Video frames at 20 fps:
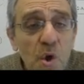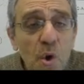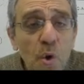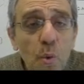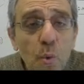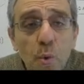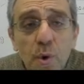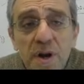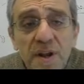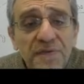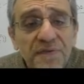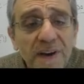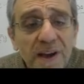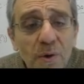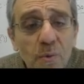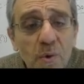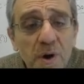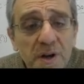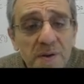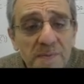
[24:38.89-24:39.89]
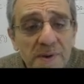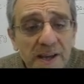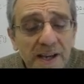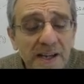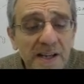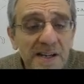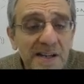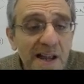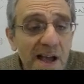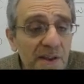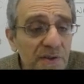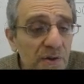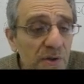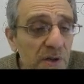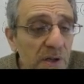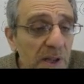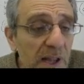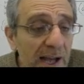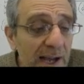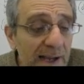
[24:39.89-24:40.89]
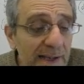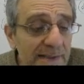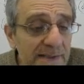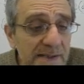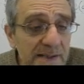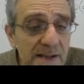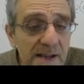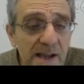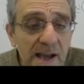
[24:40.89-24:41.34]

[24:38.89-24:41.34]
what if I want to make another class?